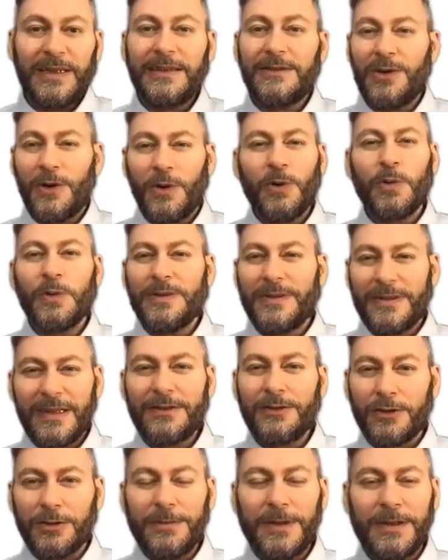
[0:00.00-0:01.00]
It always
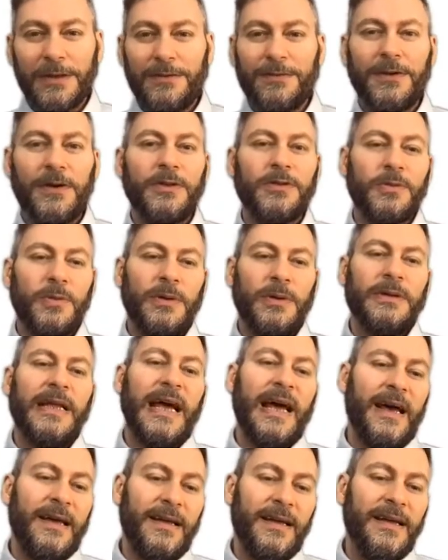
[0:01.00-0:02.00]
tends to be the first one
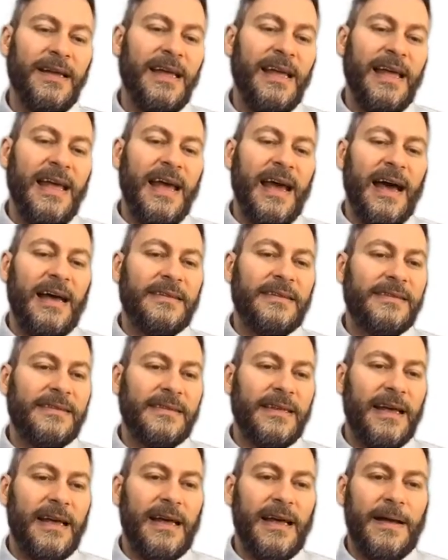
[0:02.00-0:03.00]

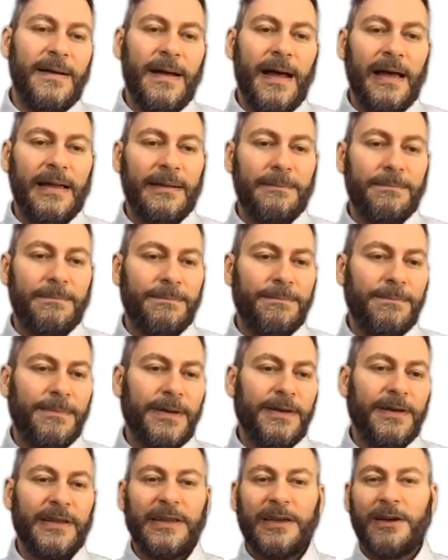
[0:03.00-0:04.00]
as a
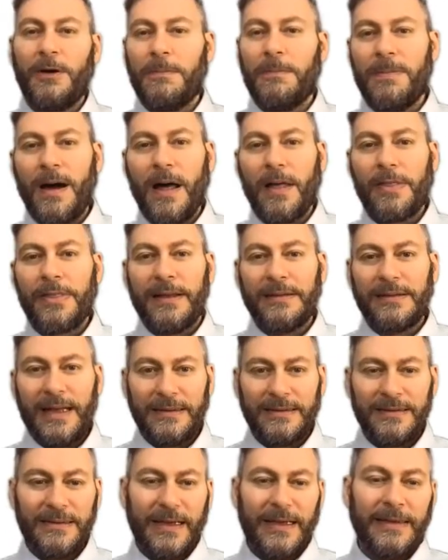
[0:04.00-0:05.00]
critical path, and
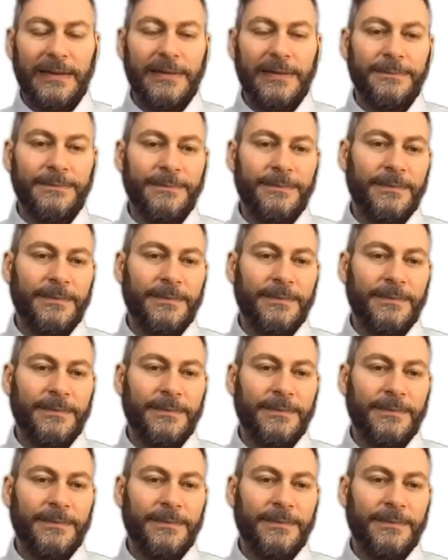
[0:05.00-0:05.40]
that's A.